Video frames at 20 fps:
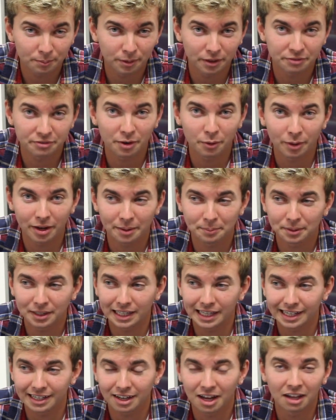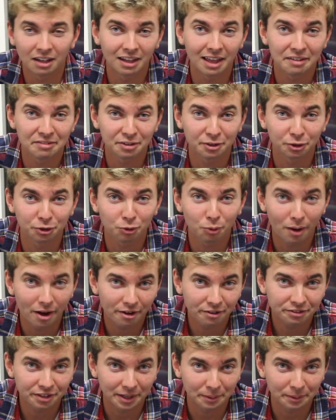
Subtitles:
But if I wake up at like 11 or 12,